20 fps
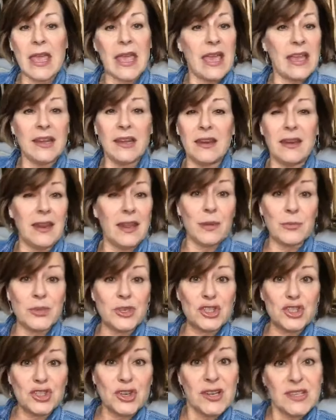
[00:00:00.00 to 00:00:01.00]
any
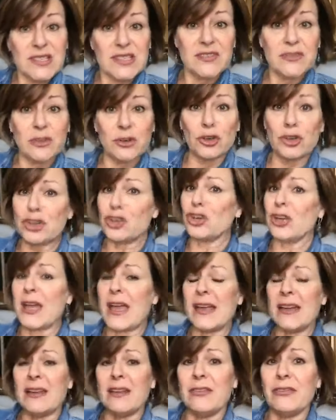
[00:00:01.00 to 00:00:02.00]
image transfer,
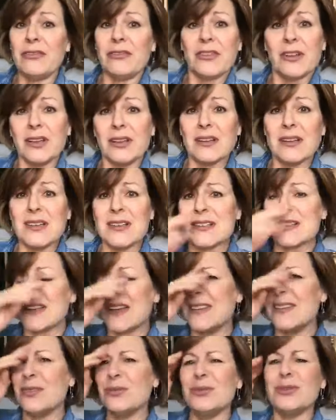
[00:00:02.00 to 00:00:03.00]
any fillers.
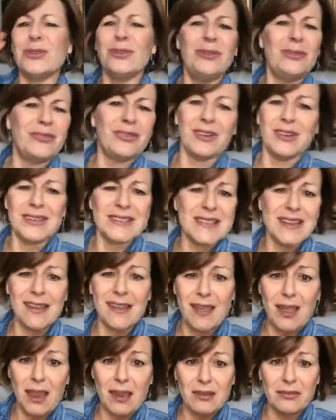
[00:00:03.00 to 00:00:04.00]
I don't do fillers, I
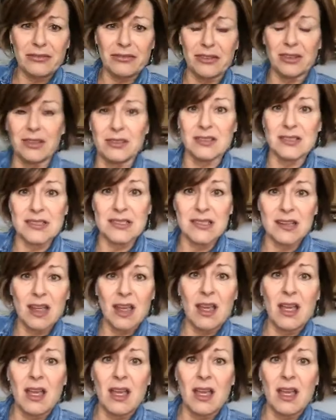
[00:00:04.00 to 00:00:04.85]
hate fillers.